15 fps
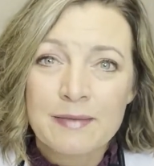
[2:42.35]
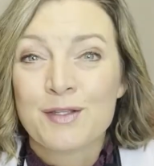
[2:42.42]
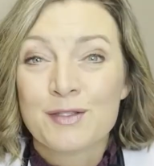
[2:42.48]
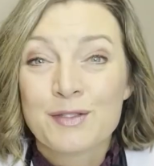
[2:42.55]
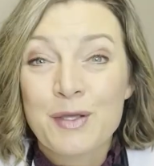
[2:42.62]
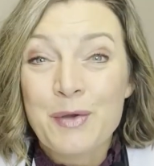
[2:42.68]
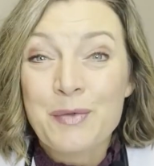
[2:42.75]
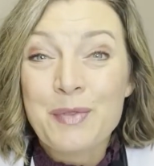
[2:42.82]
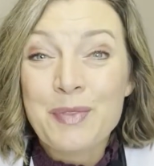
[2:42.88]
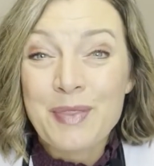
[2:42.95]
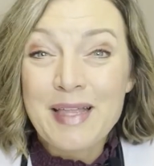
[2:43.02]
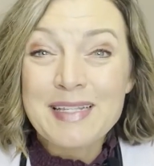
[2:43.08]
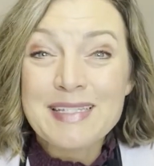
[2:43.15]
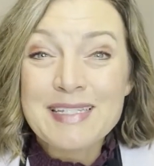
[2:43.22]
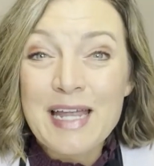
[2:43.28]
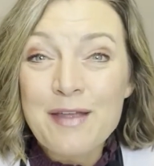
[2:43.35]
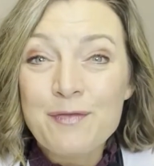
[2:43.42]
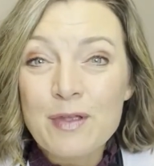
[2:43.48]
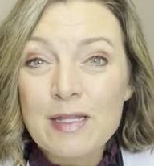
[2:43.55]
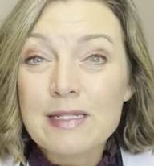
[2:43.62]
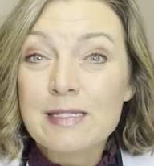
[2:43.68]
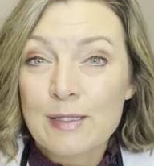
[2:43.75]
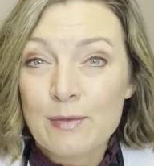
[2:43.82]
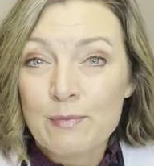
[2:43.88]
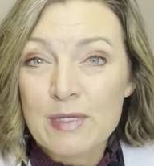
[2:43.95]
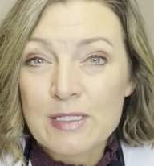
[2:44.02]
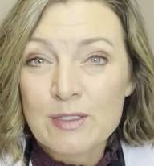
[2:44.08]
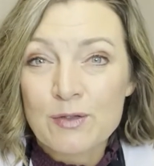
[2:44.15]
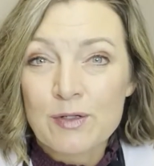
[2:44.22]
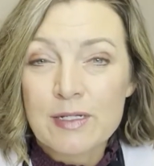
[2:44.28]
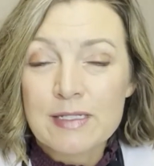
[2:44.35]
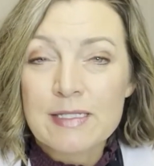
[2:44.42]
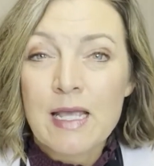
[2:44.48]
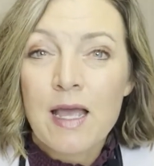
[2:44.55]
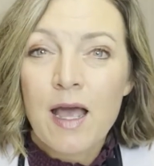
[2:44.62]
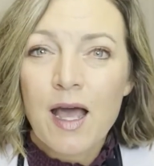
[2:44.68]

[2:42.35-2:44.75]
So let's dive into the mysteries